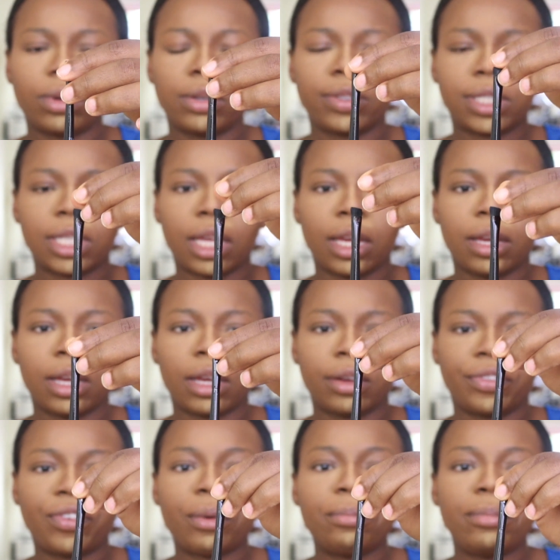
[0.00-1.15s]
obviously
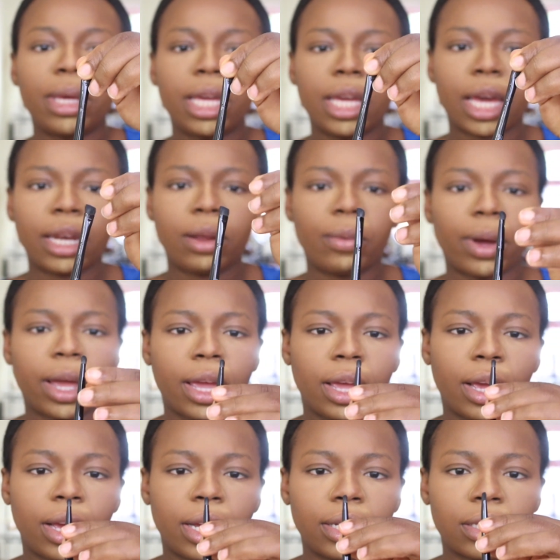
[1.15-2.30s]
for me
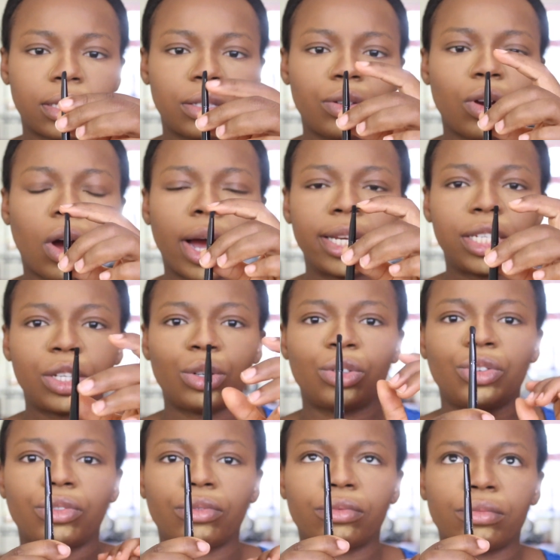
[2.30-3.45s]
anyway, it's not
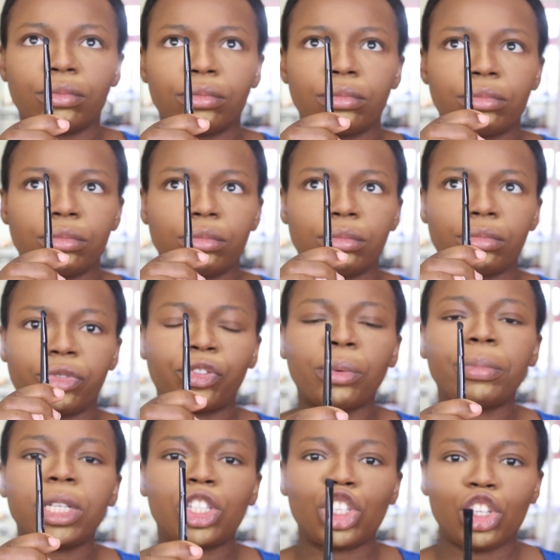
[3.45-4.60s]
ideal for
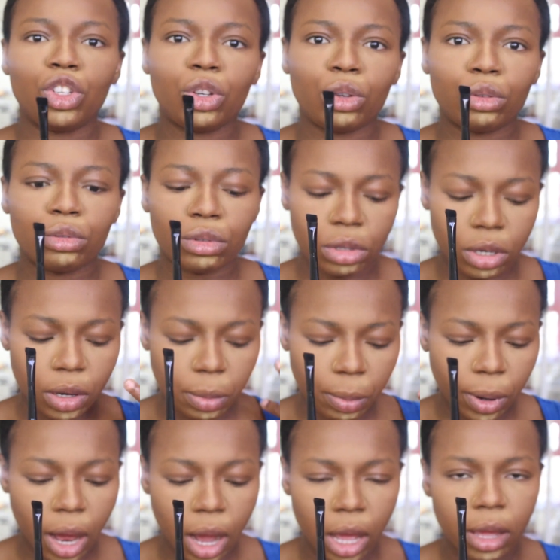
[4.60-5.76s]
me to use to
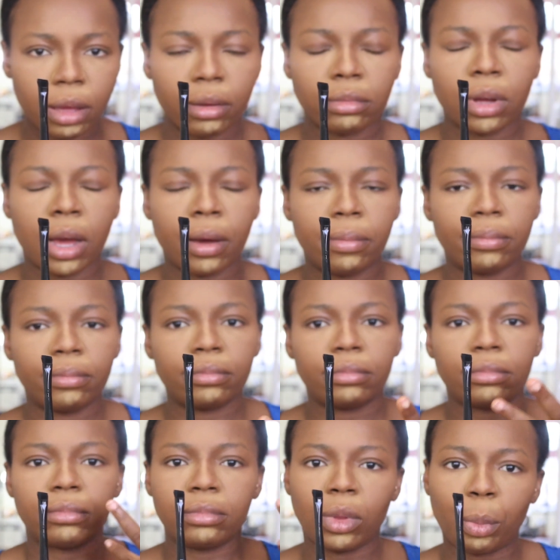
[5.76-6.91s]
apply
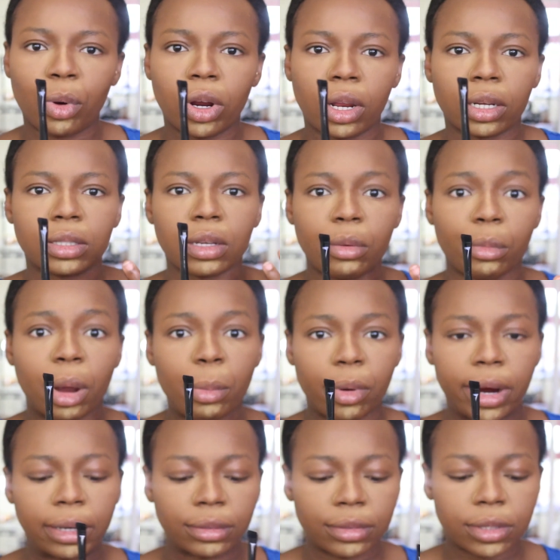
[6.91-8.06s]
the product on my
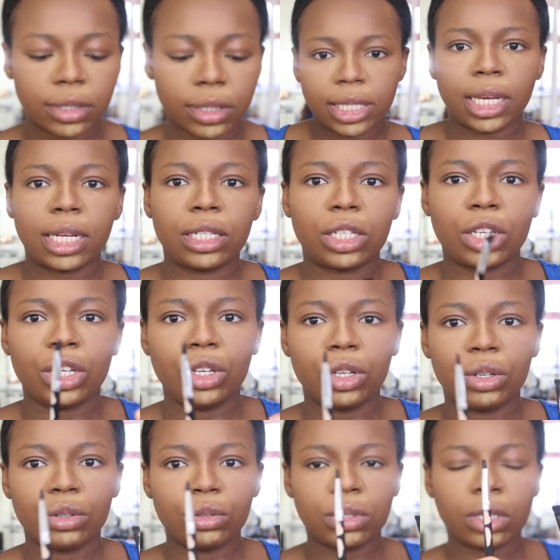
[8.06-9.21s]
brows. I tend to
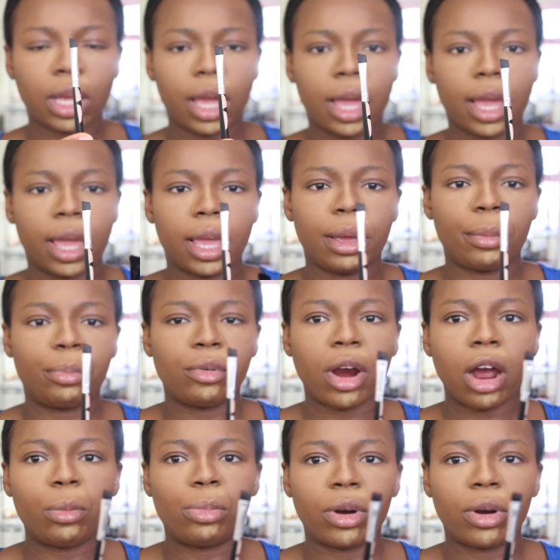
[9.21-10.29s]
use a brow